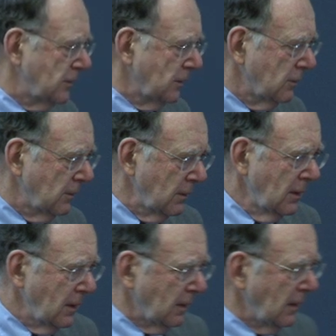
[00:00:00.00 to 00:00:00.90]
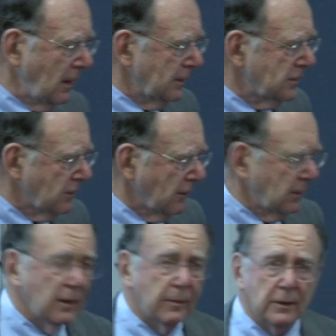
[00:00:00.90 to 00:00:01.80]
to enhance or
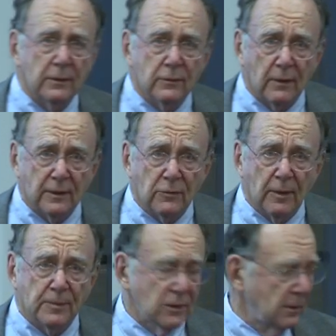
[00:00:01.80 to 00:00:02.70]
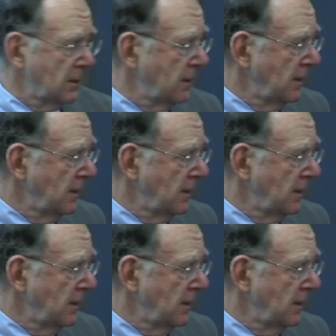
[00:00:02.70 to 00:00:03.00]
inhibit transcription.